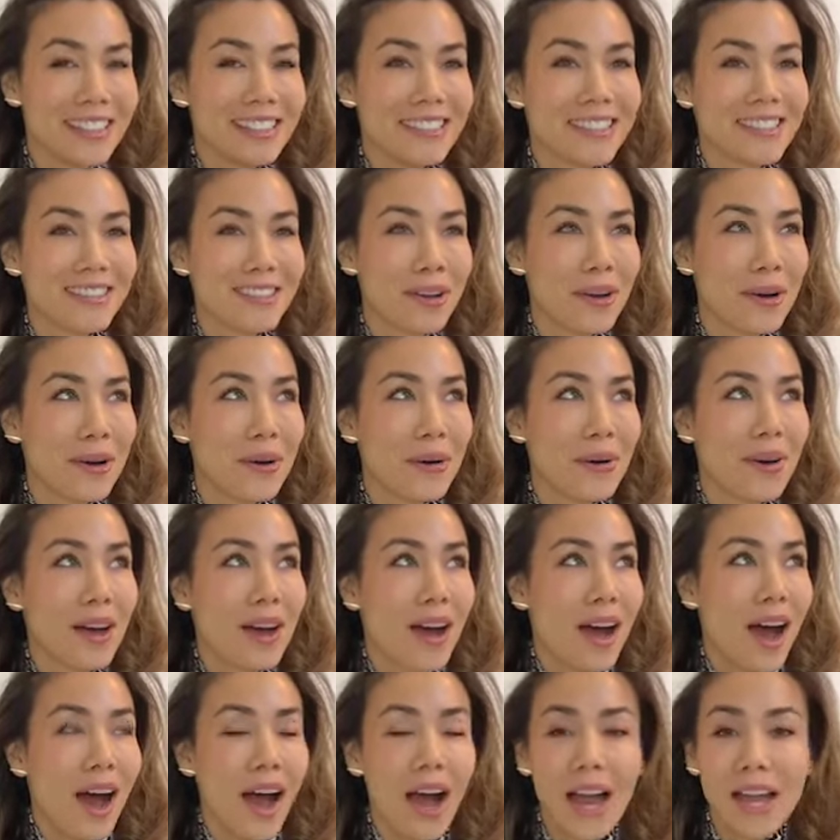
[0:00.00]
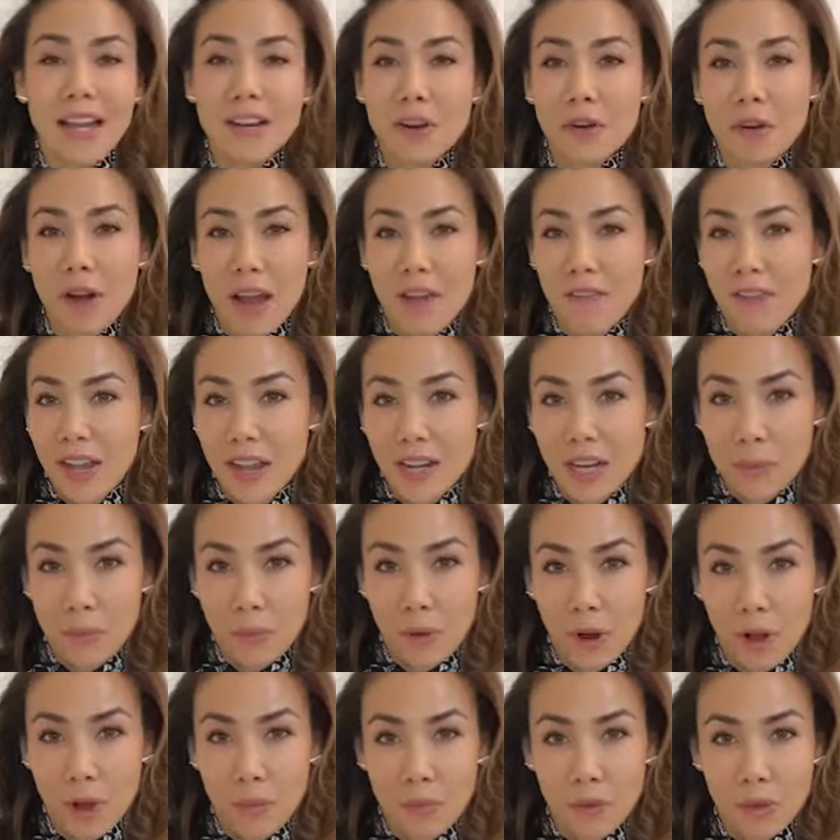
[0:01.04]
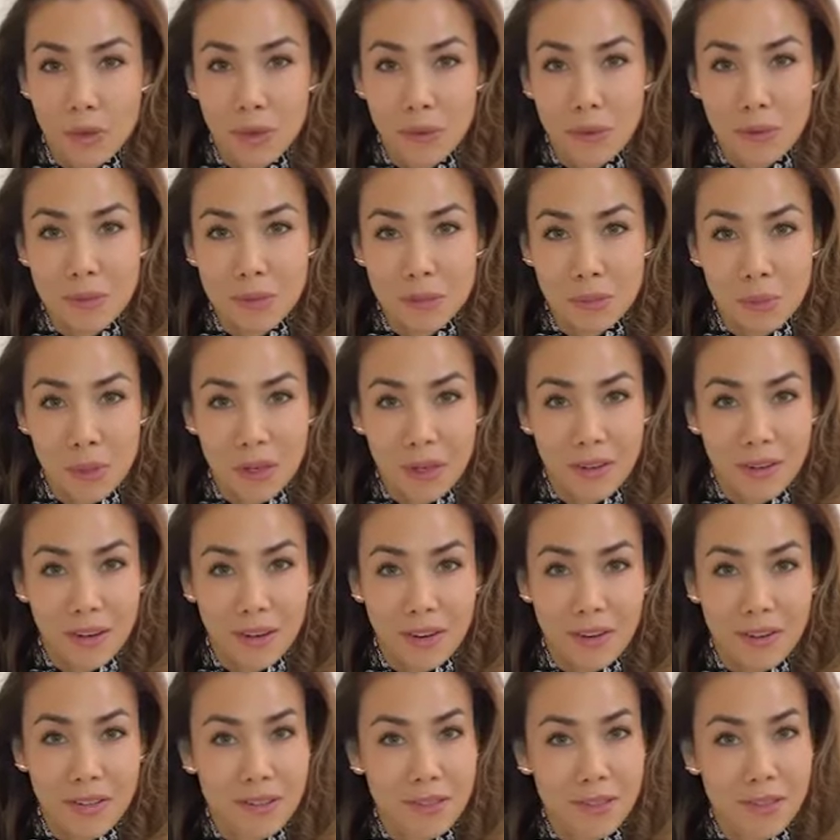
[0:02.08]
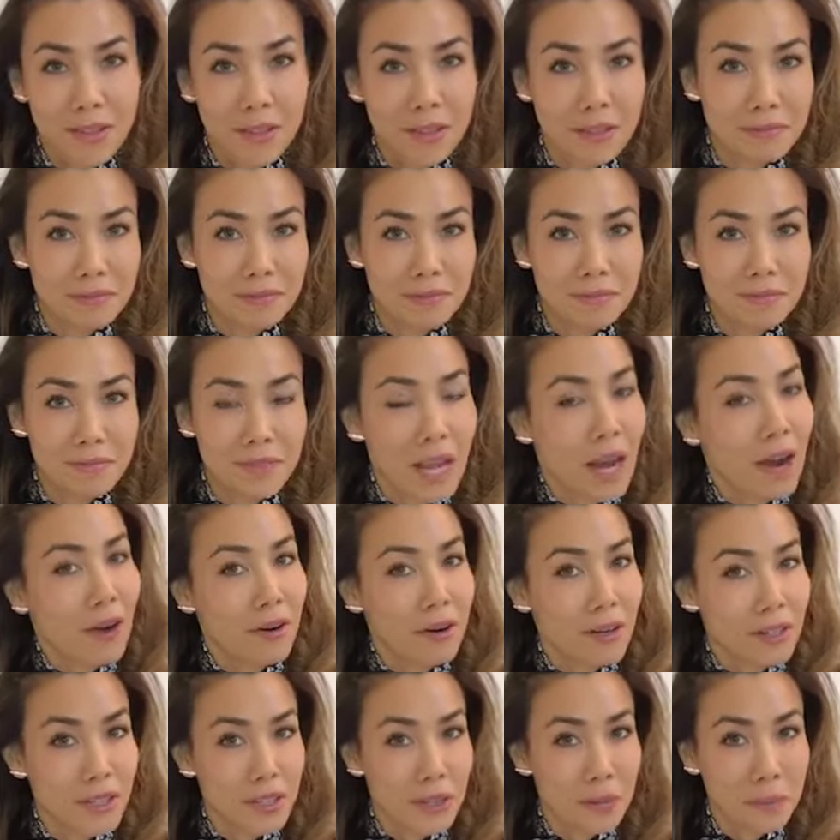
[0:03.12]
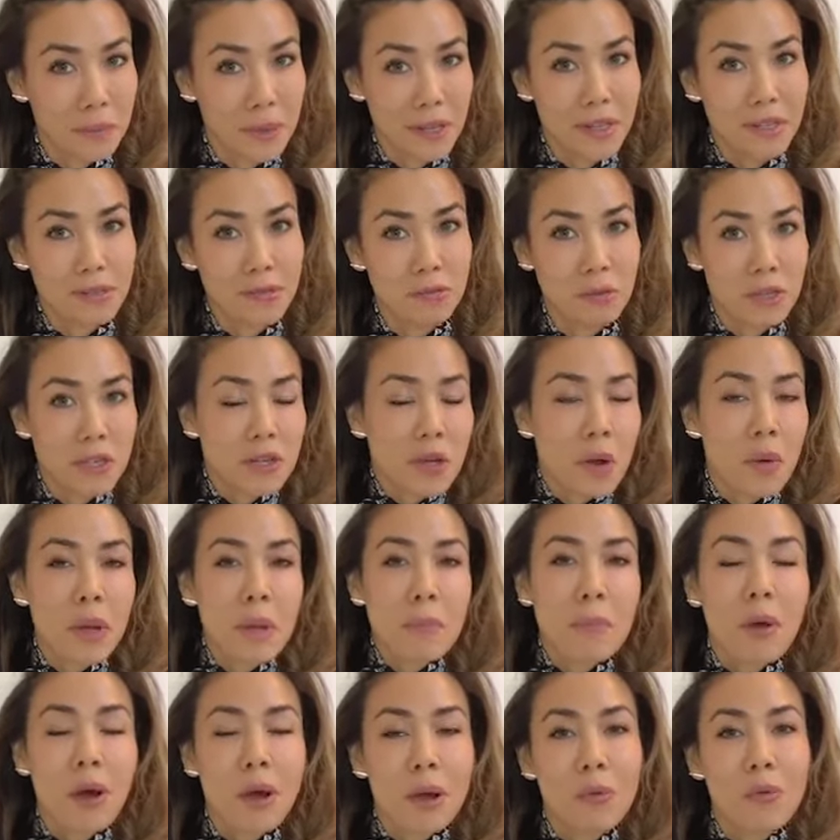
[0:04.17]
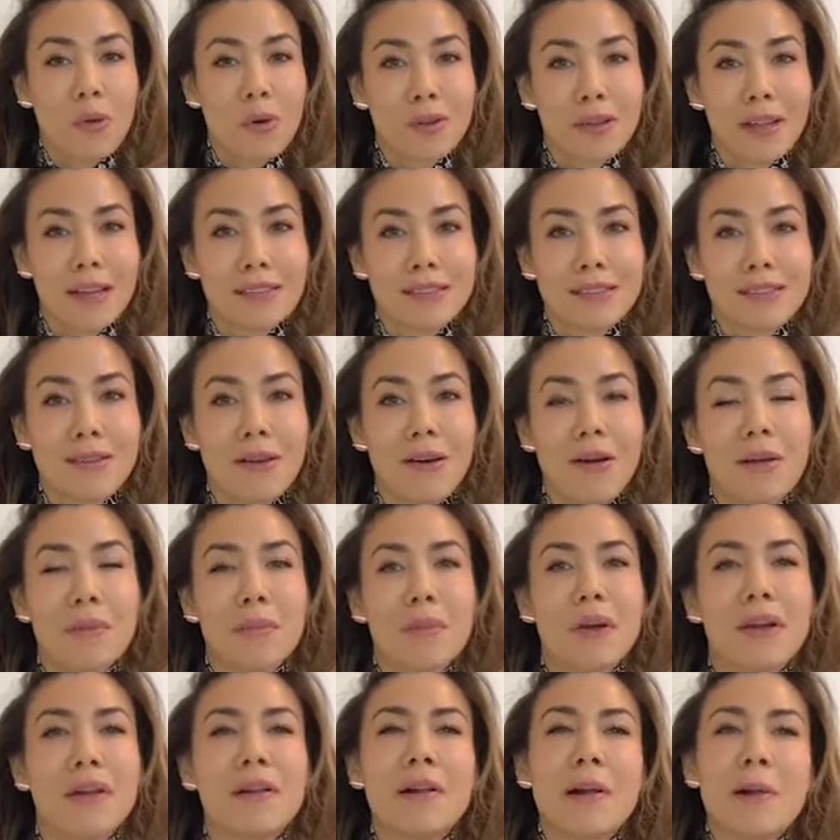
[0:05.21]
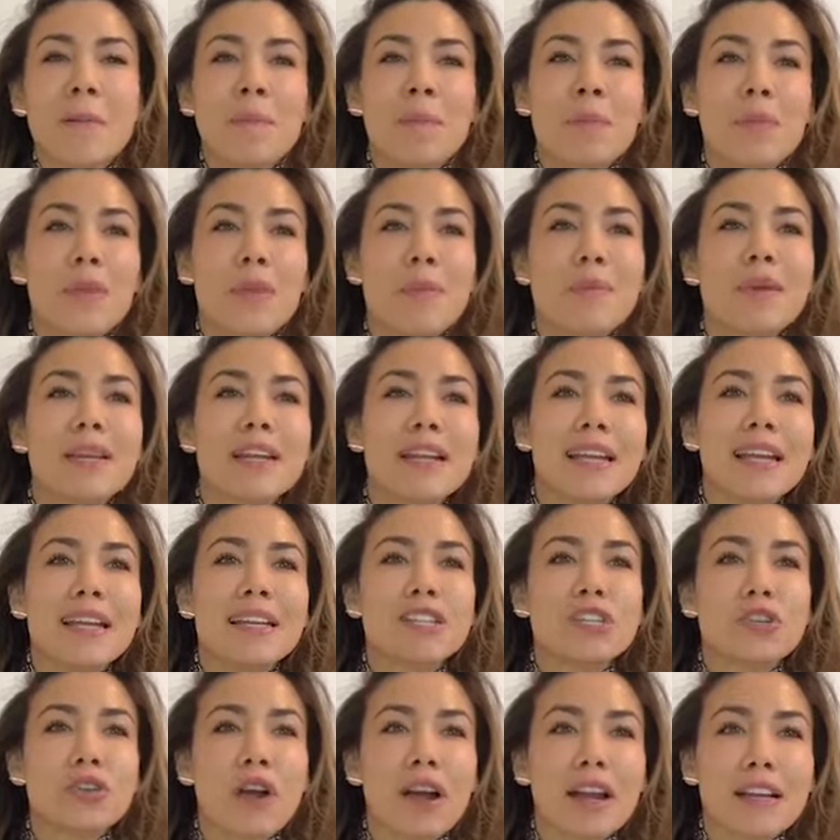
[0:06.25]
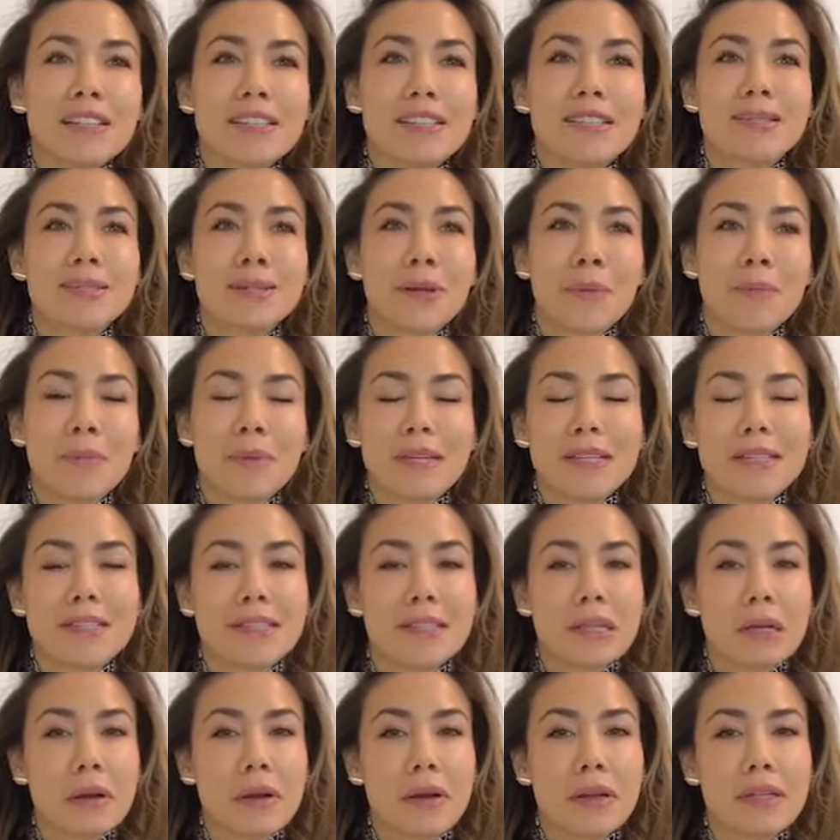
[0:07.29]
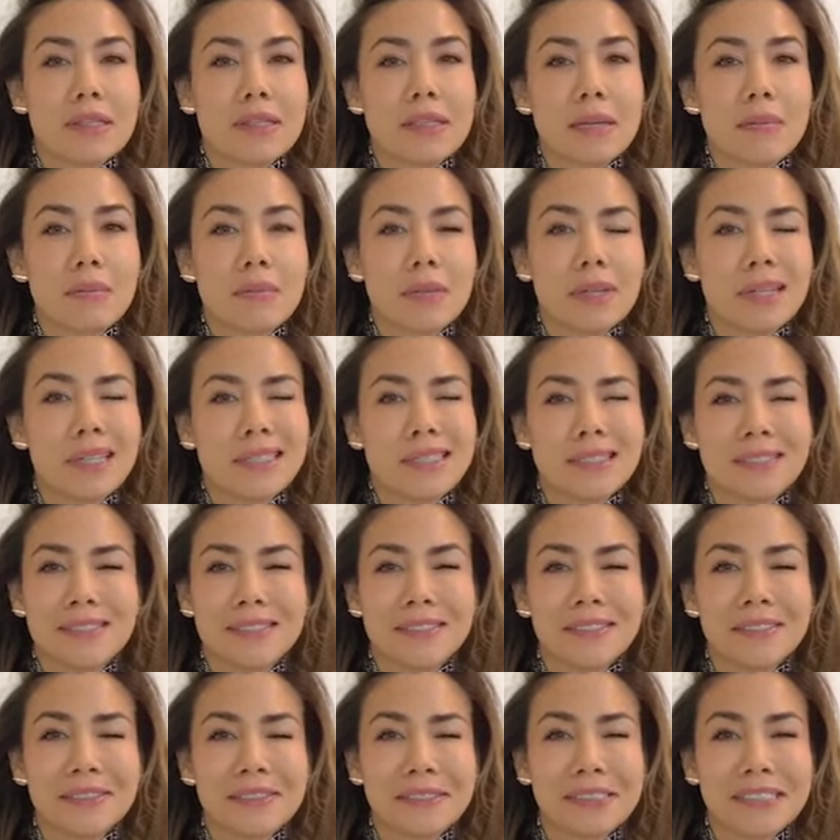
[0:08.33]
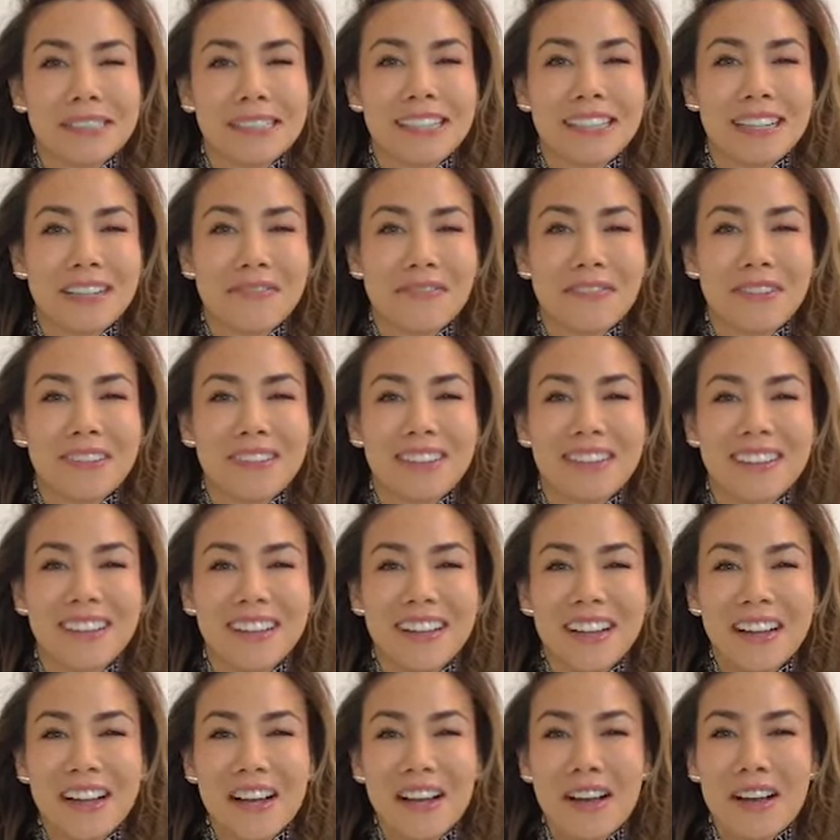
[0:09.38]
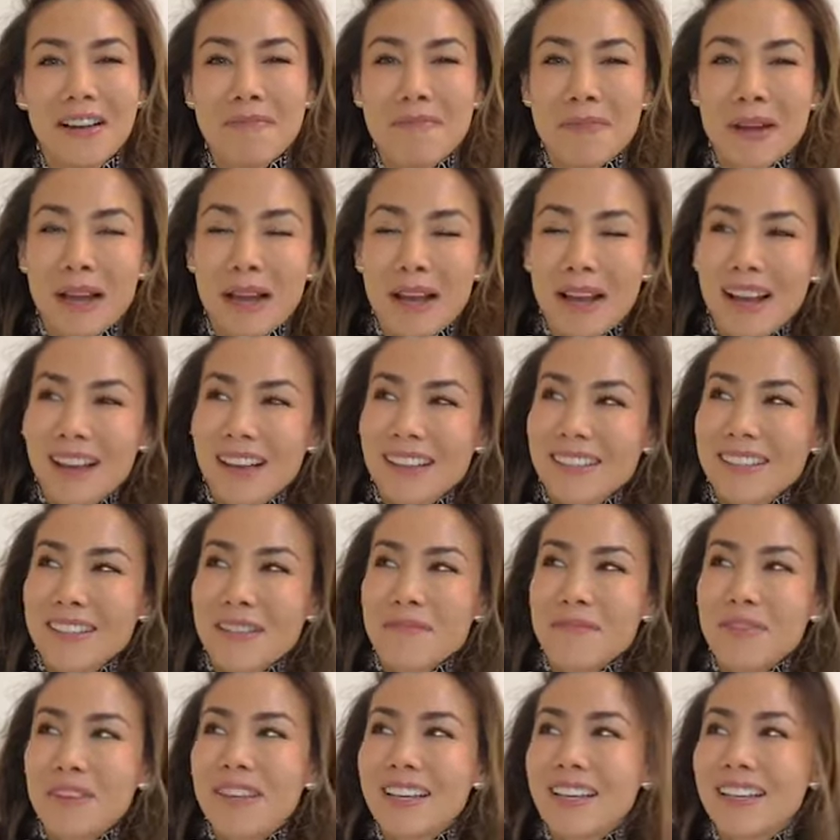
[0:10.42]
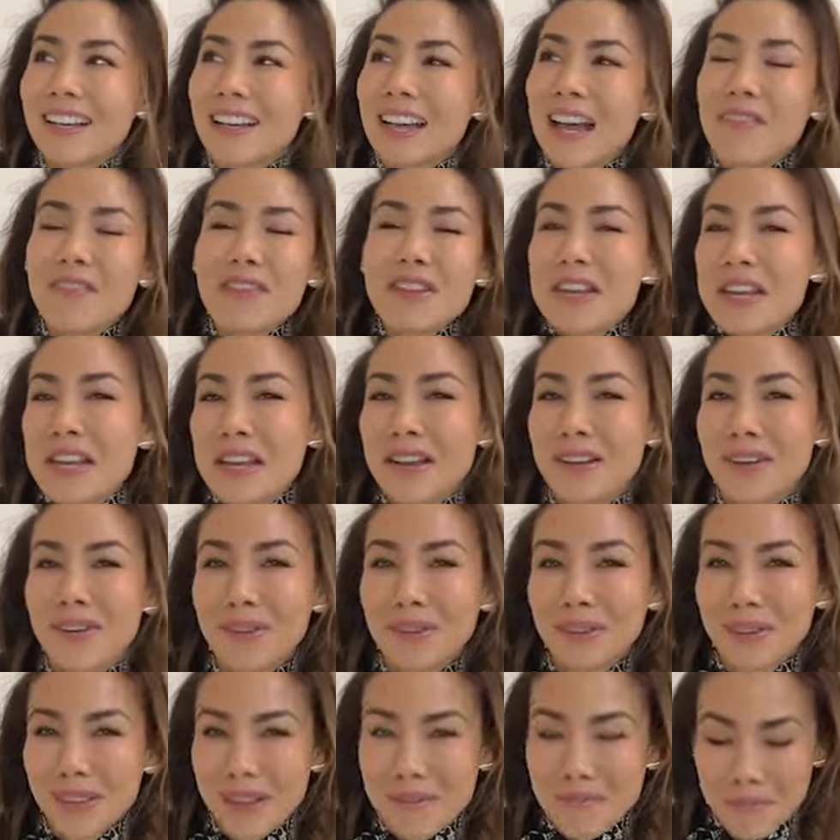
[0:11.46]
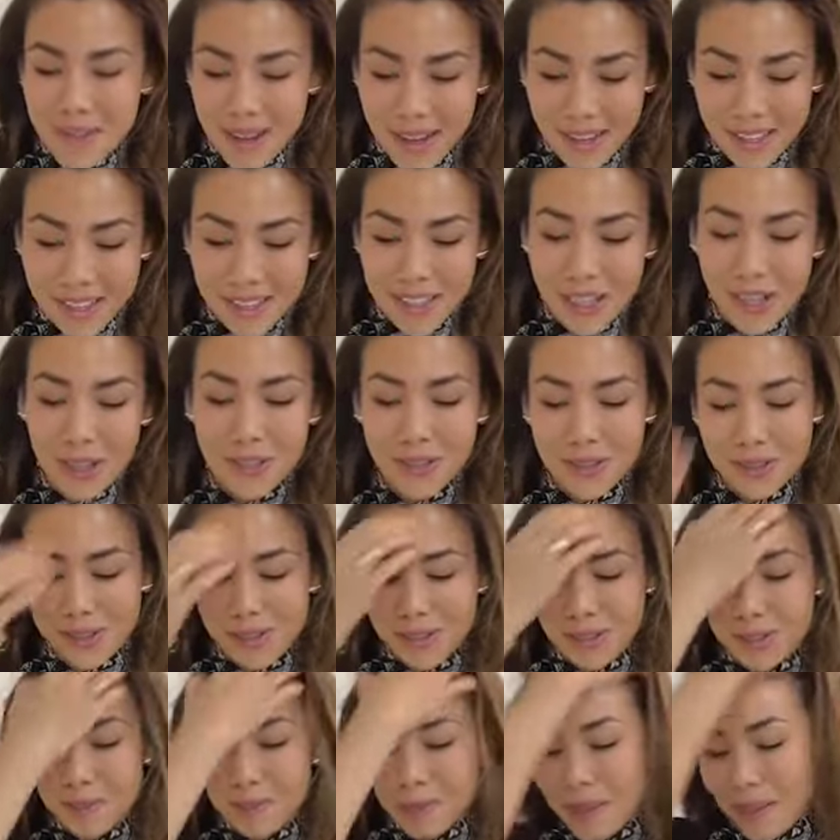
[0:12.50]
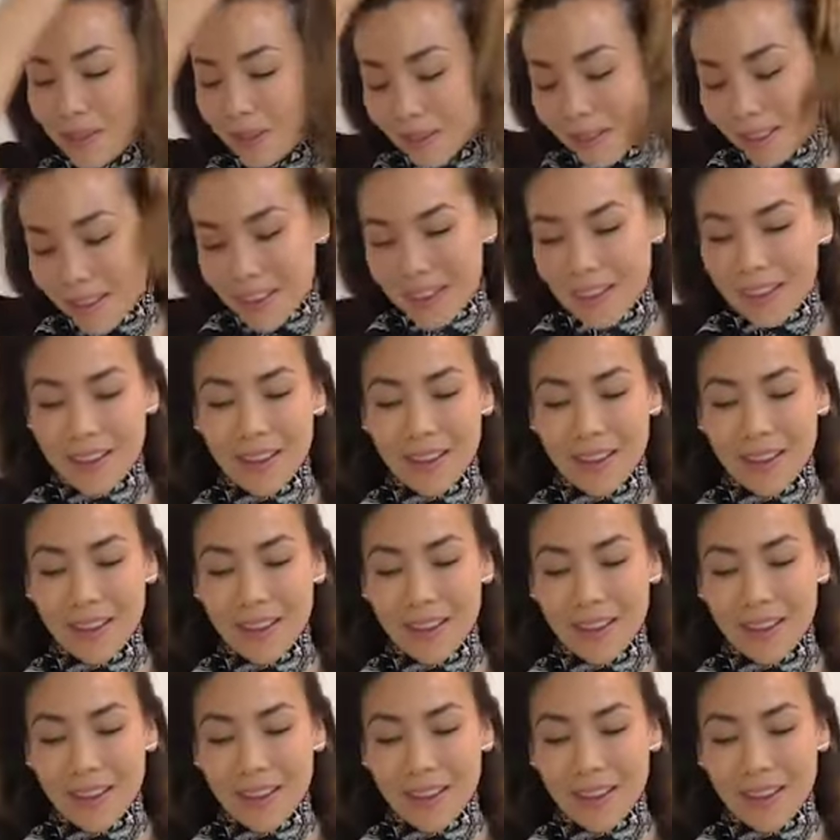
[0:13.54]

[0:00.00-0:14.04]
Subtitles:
And so I don't have any problem with Lucas being there as a character piece. We know he probably won't last long, but the minute he tries to start being serious, I'm like, okay, I feel I have a niggle that my intelligence is being